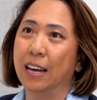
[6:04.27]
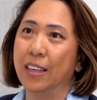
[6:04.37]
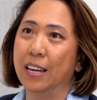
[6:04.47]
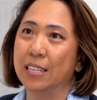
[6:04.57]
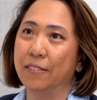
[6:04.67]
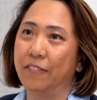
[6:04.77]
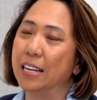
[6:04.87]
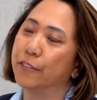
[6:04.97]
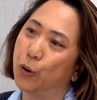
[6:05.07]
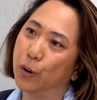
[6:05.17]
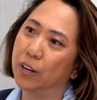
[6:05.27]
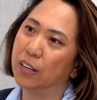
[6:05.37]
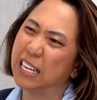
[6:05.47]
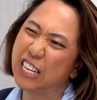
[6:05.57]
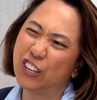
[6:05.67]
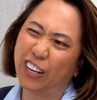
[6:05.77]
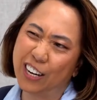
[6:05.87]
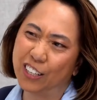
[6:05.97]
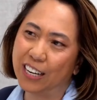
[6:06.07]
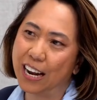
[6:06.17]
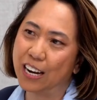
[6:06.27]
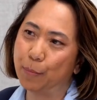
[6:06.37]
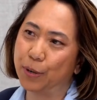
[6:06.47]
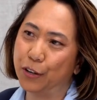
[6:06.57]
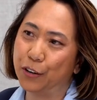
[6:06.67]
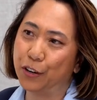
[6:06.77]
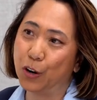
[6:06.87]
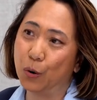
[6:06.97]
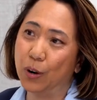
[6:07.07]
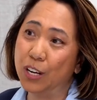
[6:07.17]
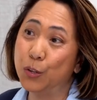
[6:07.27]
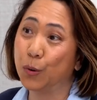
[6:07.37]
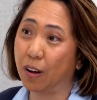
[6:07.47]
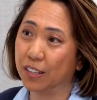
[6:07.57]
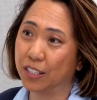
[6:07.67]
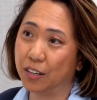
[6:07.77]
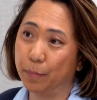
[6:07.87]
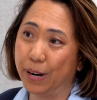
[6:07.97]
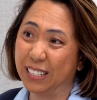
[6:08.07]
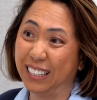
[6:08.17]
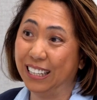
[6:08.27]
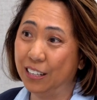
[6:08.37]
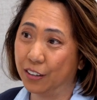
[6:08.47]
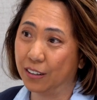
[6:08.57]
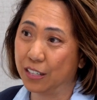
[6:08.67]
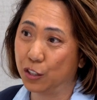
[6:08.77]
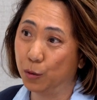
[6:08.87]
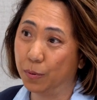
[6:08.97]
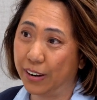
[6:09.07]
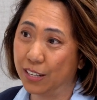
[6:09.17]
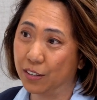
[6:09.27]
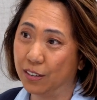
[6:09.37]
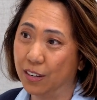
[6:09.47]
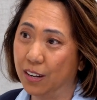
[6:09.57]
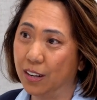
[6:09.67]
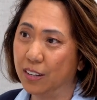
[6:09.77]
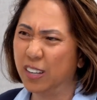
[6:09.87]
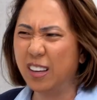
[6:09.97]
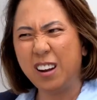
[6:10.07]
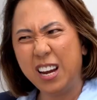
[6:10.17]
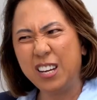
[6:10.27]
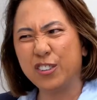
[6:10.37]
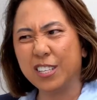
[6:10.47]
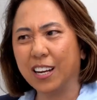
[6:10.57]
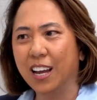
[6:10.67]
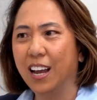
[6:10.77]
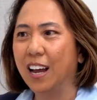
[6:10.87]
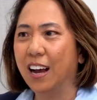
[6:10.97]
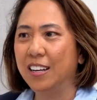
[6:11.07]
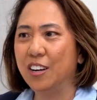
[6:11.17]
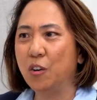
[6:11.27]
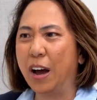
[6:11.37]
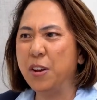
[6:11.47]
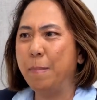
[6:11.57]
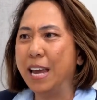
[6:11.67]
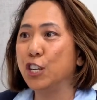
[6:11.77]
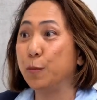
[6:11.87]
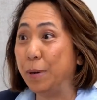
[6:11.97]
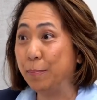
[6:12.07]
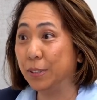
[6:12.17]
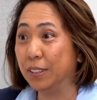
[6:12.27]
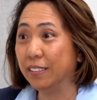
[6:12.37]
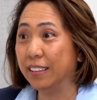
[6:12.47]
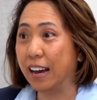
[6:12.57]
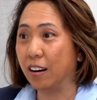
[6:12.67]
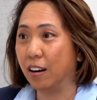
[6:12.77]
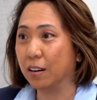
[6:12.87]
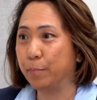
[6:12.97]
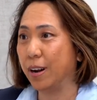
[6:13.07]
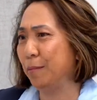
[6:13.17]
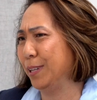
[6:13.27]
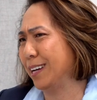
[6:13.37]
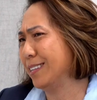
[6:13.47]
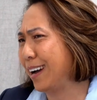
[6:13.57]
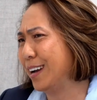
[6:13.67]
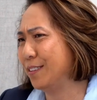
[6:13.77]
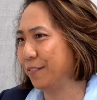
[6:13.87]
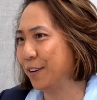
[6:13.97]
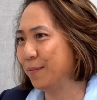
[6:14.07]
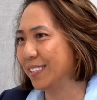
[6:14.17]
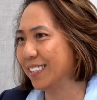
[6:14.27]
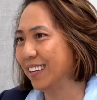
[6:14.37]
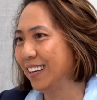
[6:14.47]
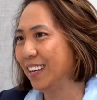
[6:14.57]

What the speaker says: And then fast forward a year later, I had an opportunity to go into a call center, but as a leader, as a supervisor. So I thought, interesting. How do you manage people that are predominantly kind of tied to the phones?